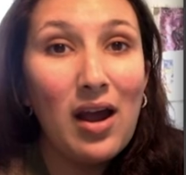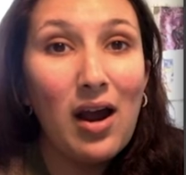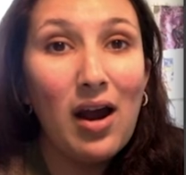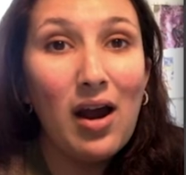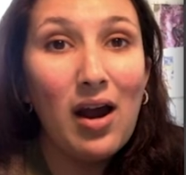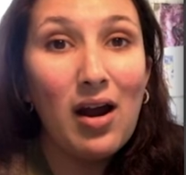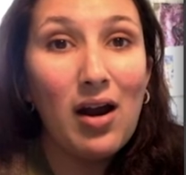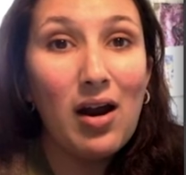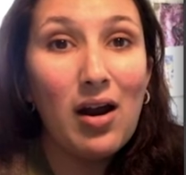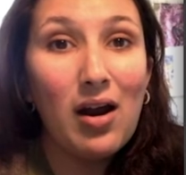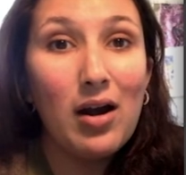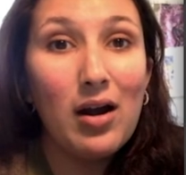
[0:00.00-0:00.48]

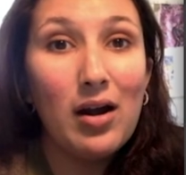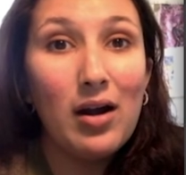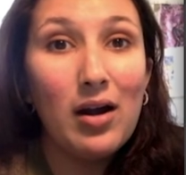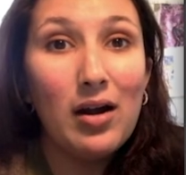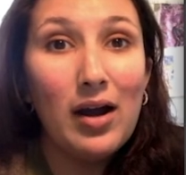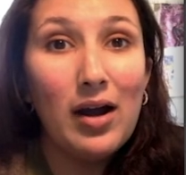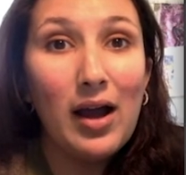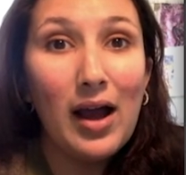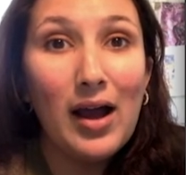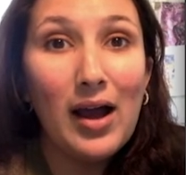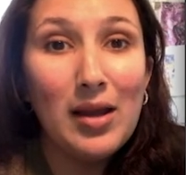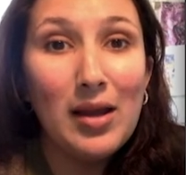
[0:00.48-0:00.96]
our
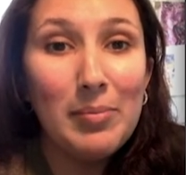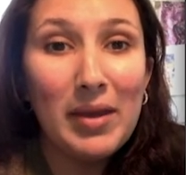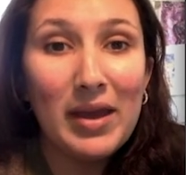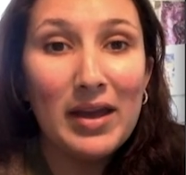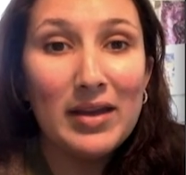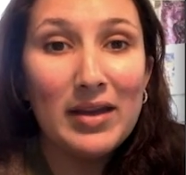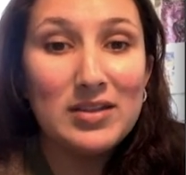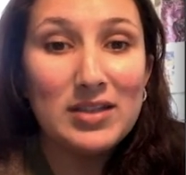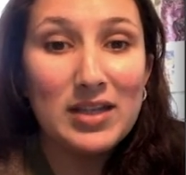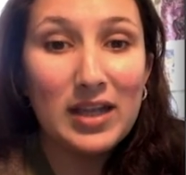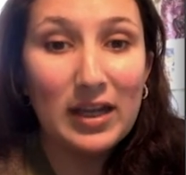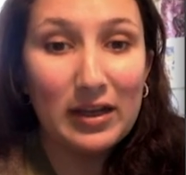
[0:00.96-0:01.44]
iPad
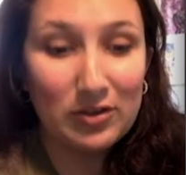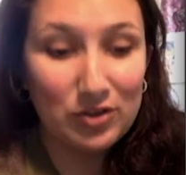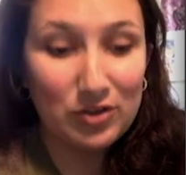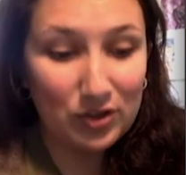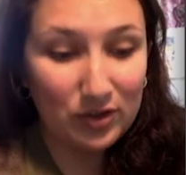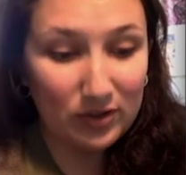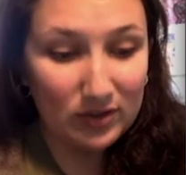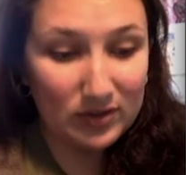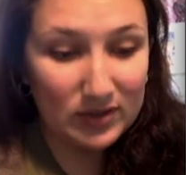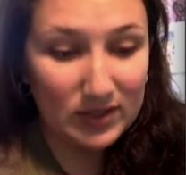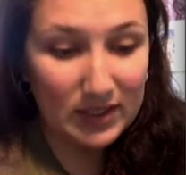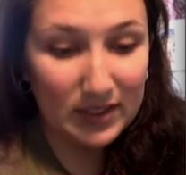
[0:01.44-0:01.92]

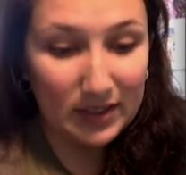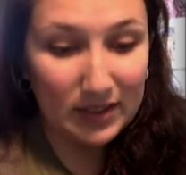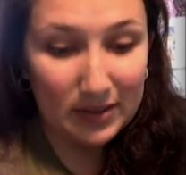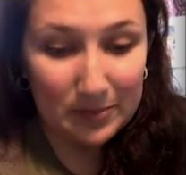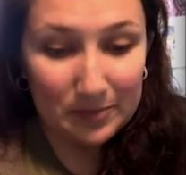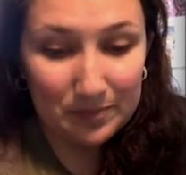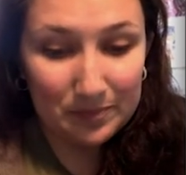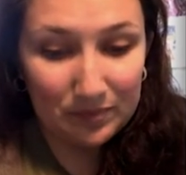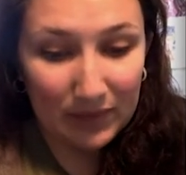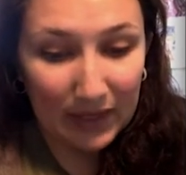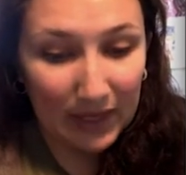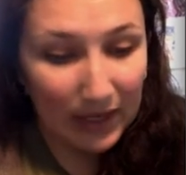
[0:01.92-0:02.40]
textures here.
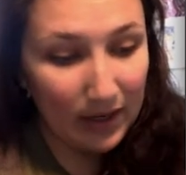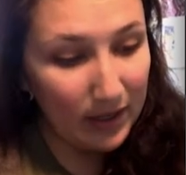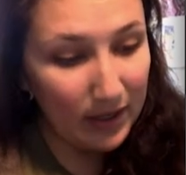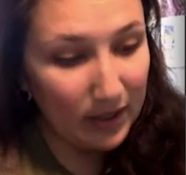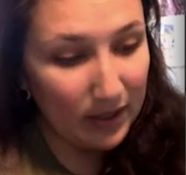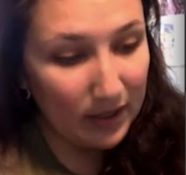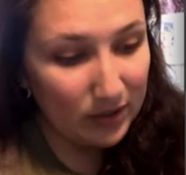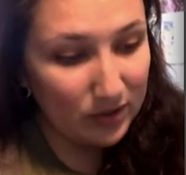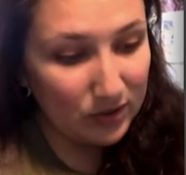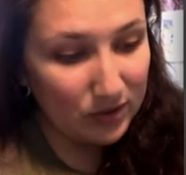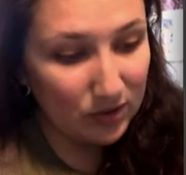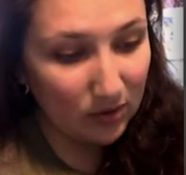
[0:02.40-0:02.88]

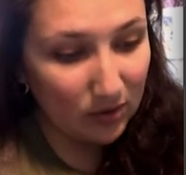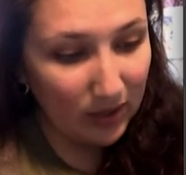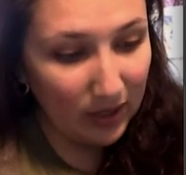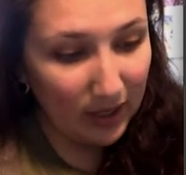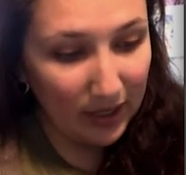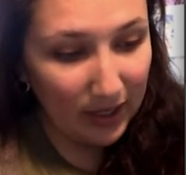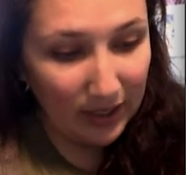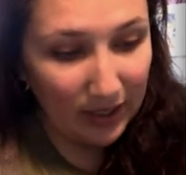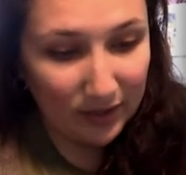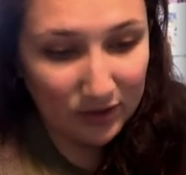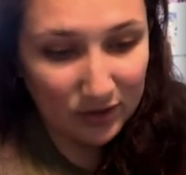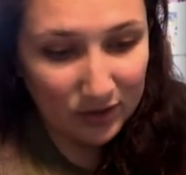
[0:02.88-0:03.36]
So
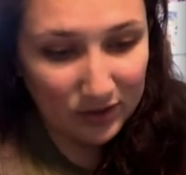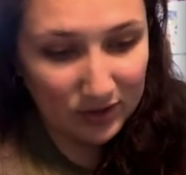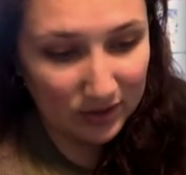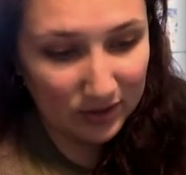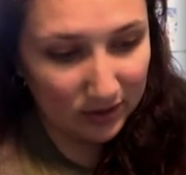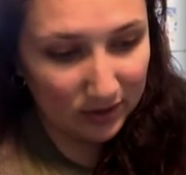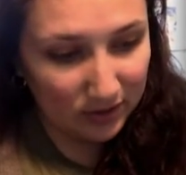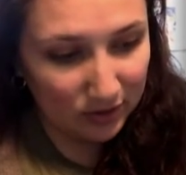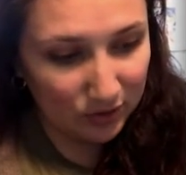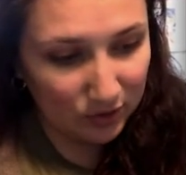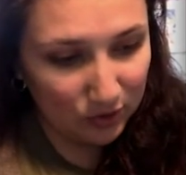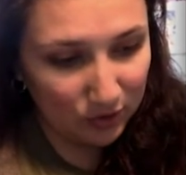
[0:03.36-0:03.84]
I just
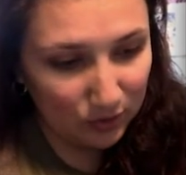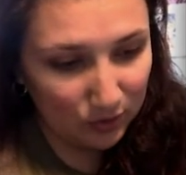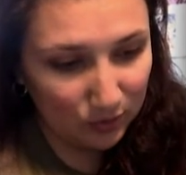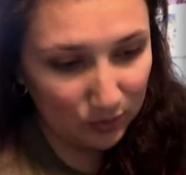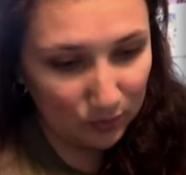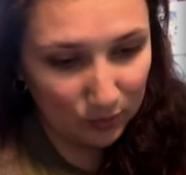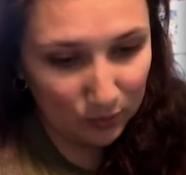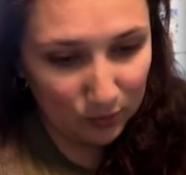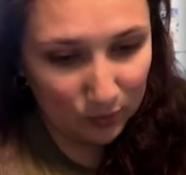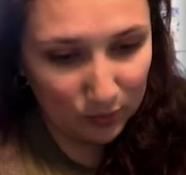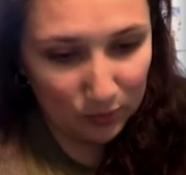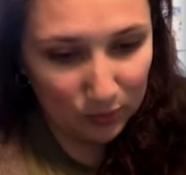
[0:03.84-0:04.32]
started
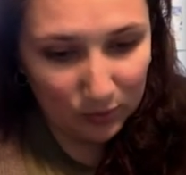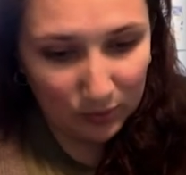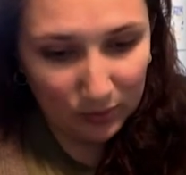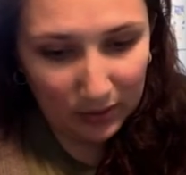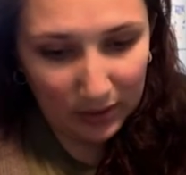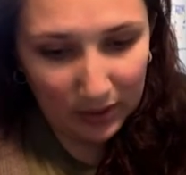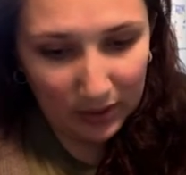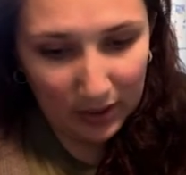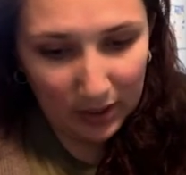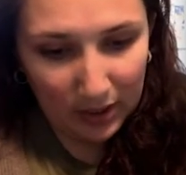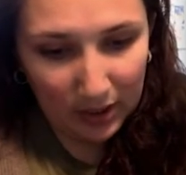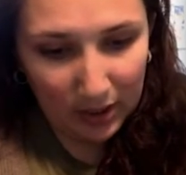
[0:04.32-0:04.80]
to
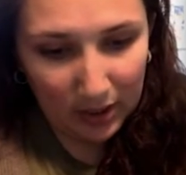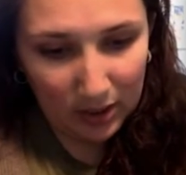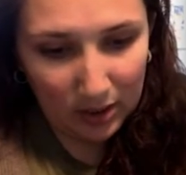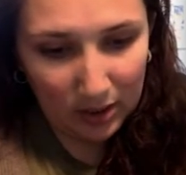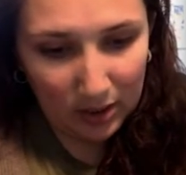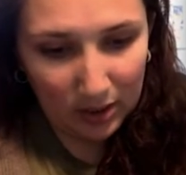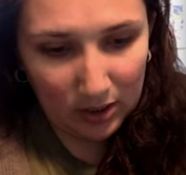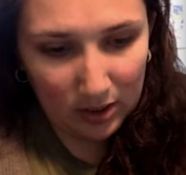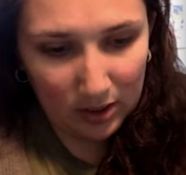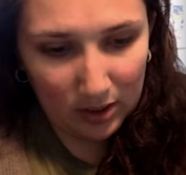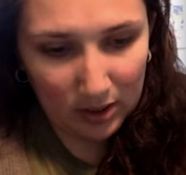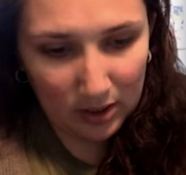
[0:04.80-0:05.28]

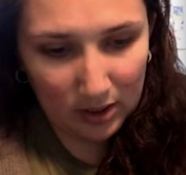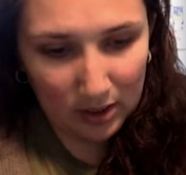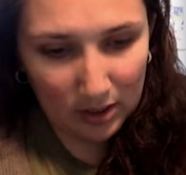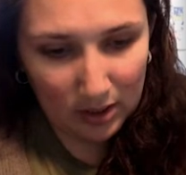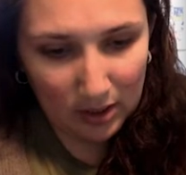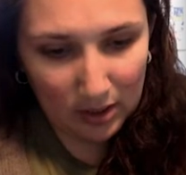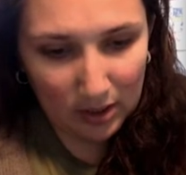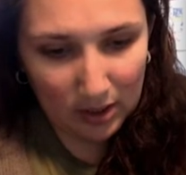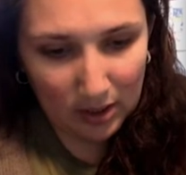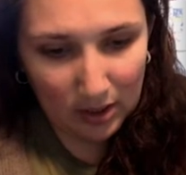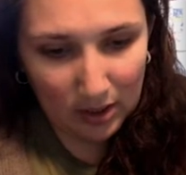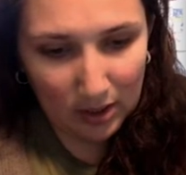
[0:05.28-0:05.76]

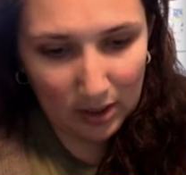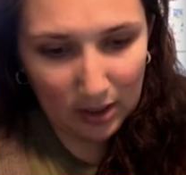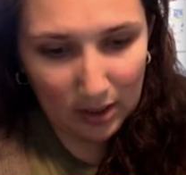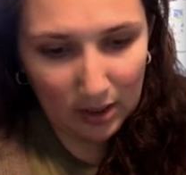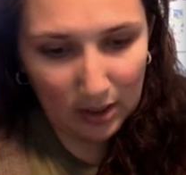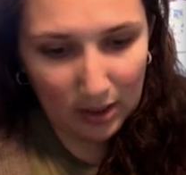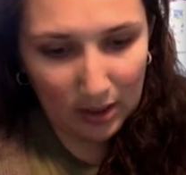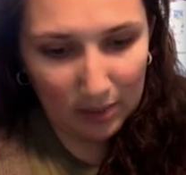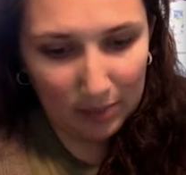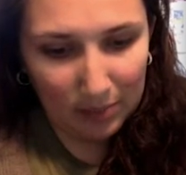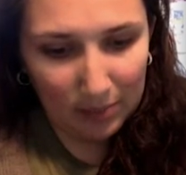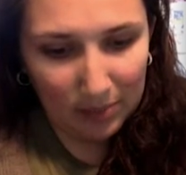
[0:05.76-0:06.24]

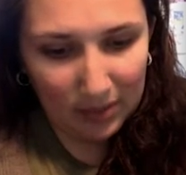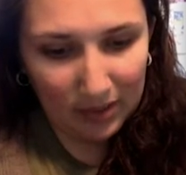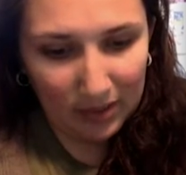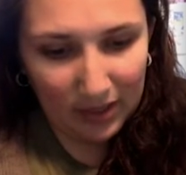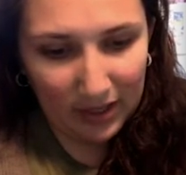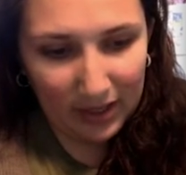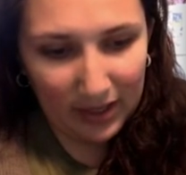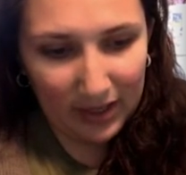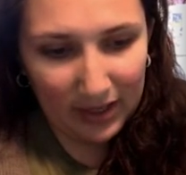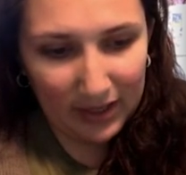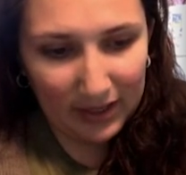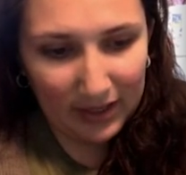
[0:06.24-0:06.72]

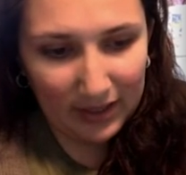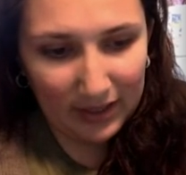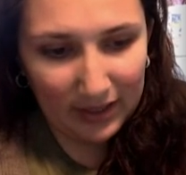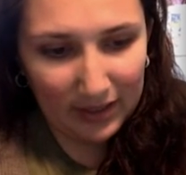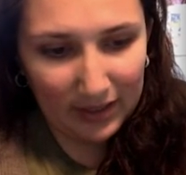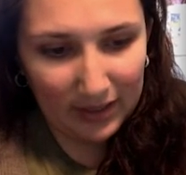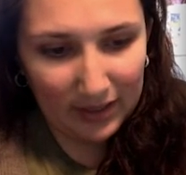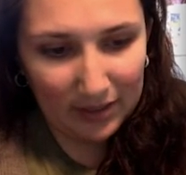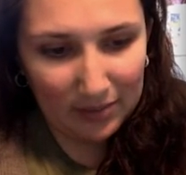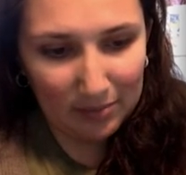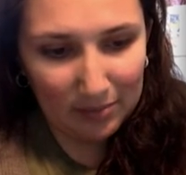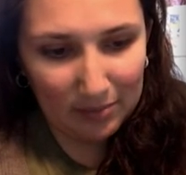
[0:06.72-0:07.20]
apply and